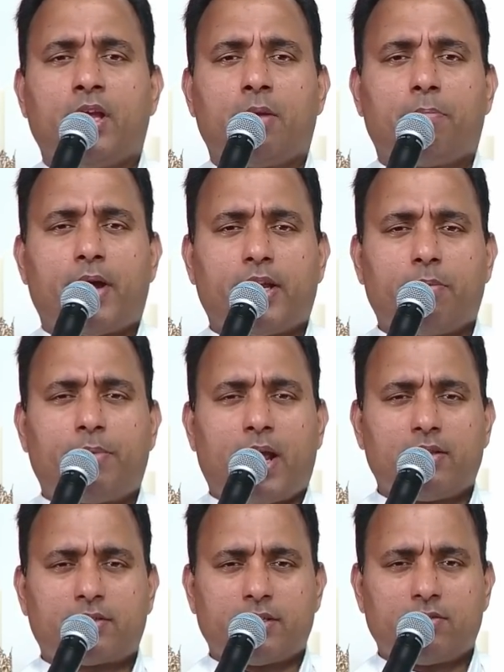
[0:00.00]
My dear
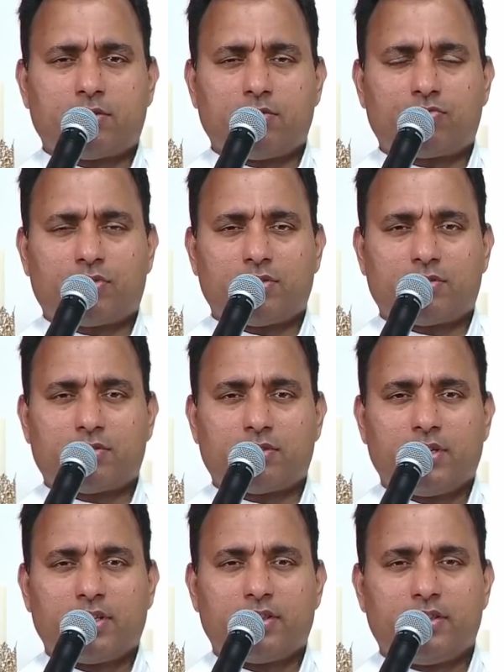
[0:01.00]
brothers and sisters,
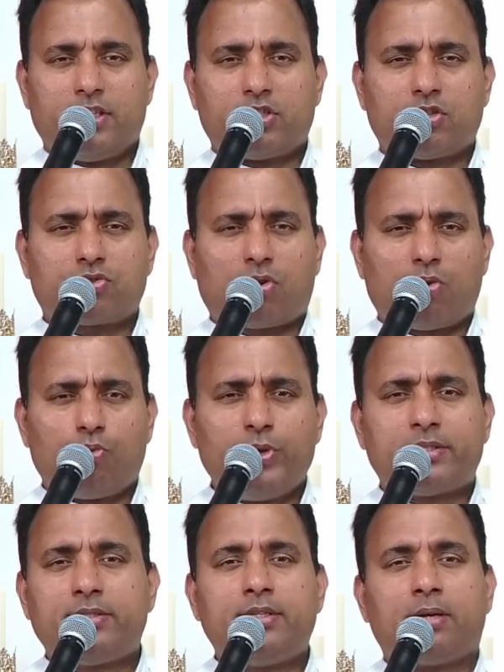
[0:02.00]
this is called
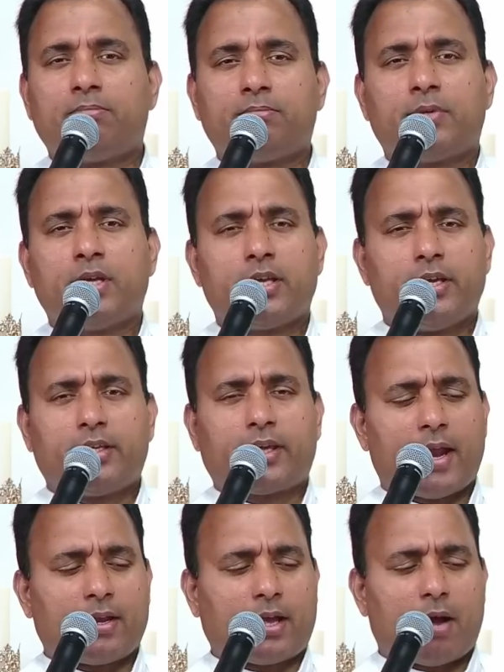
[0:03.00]
wisdom. It
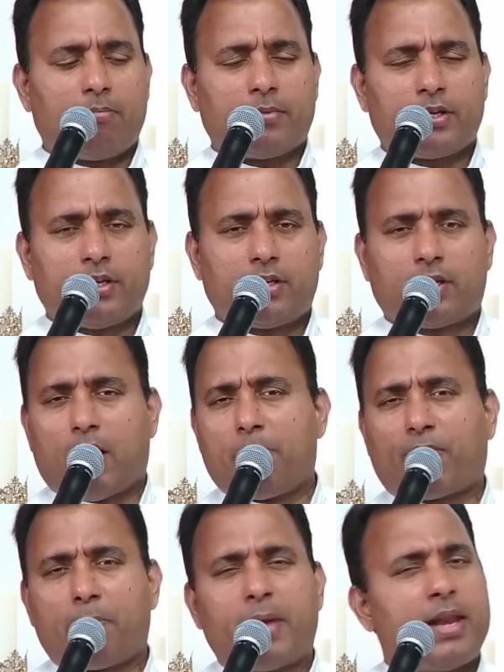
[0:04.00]
can come
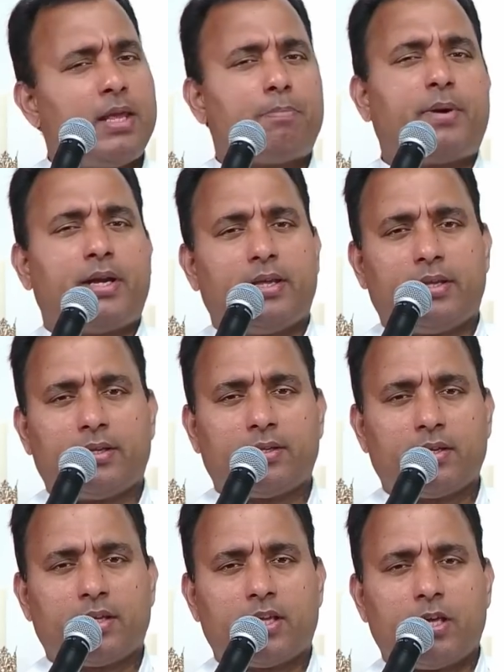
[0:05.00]
from anybody.
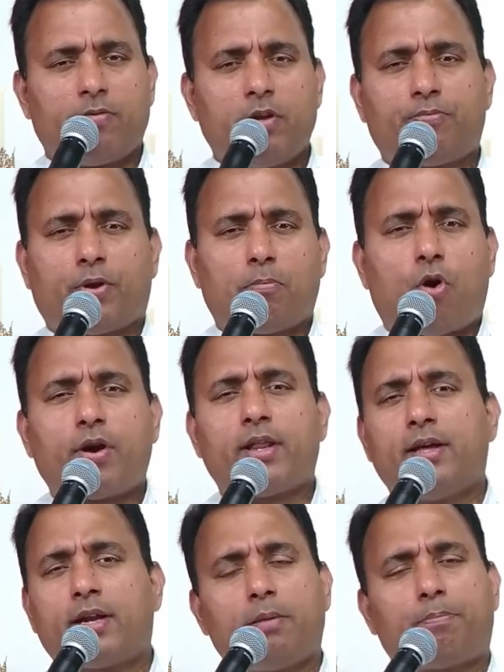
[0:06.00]
Even from
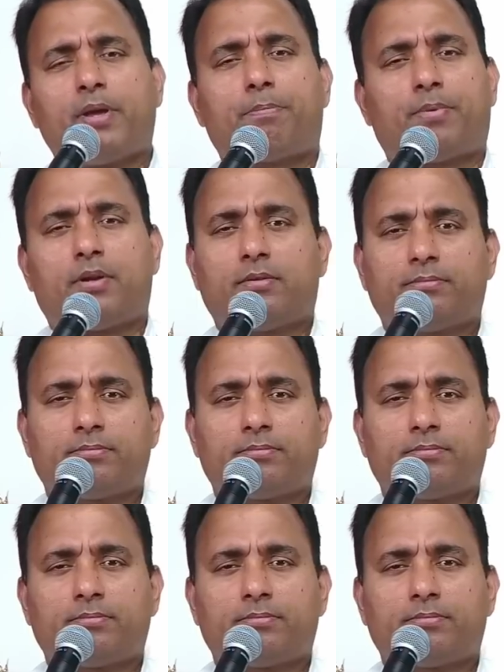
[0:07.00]
ordinary people.